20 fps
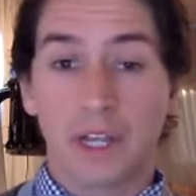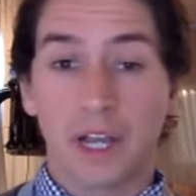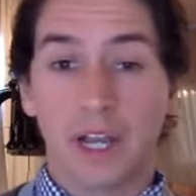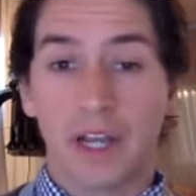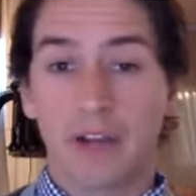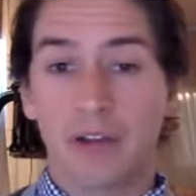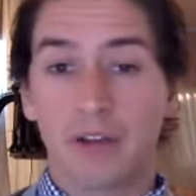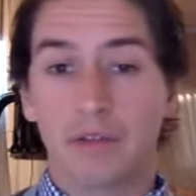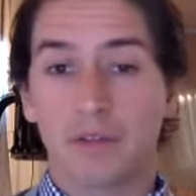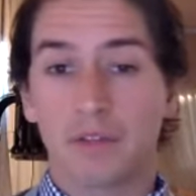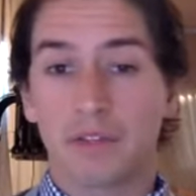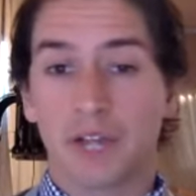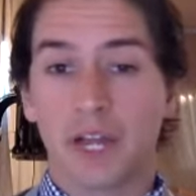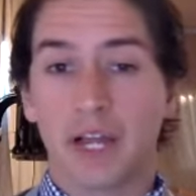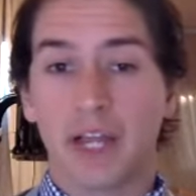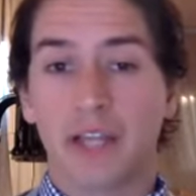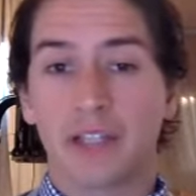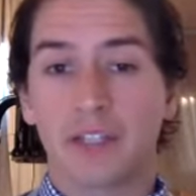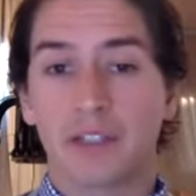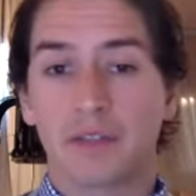kind of
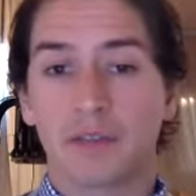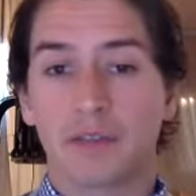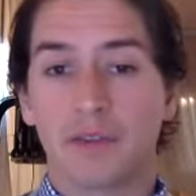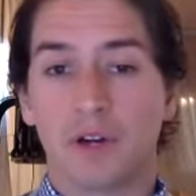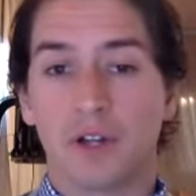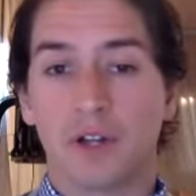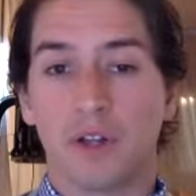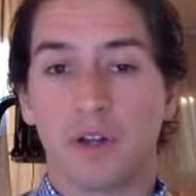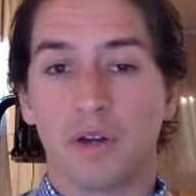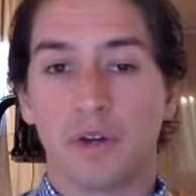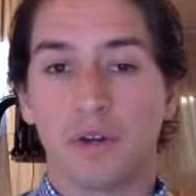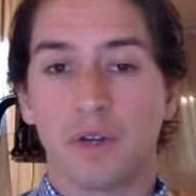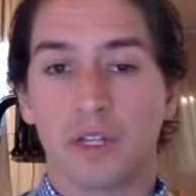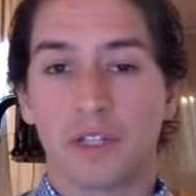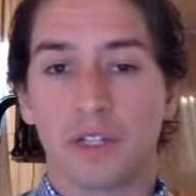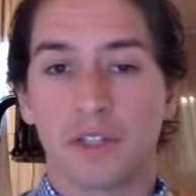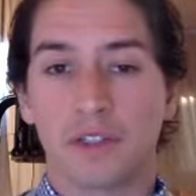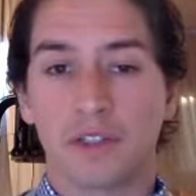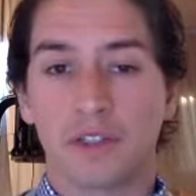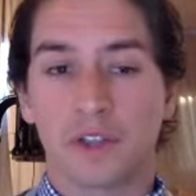diet to follow
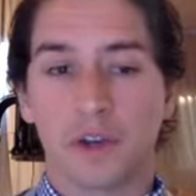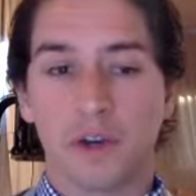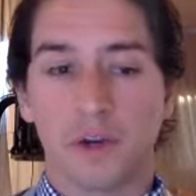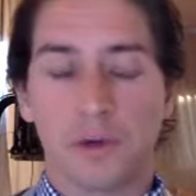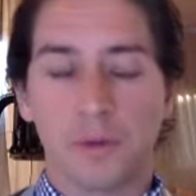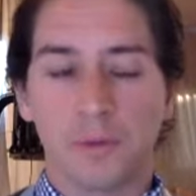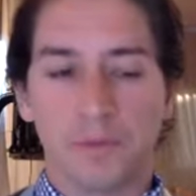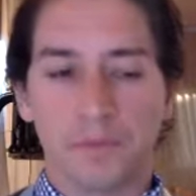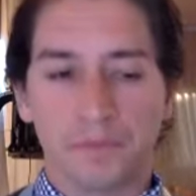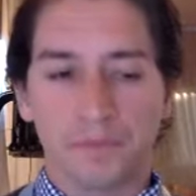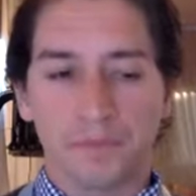and so